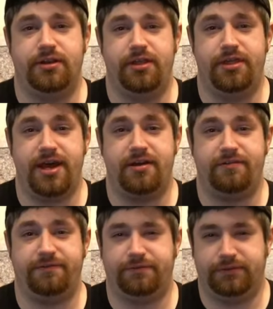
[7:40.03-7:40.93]
that
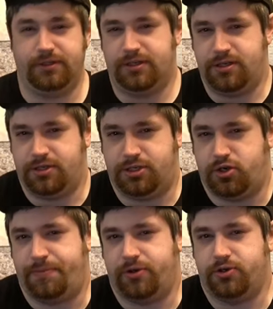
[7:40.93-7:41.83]
of a
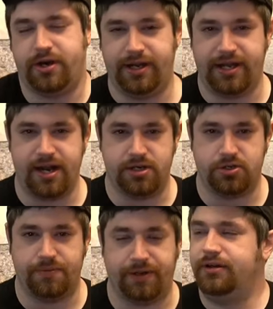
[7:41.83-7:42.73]
stripper trying to get out of
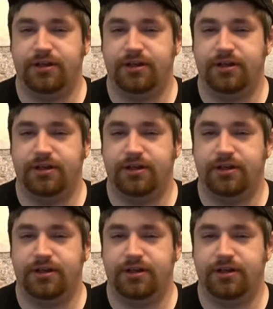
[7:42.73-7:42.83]
stripping.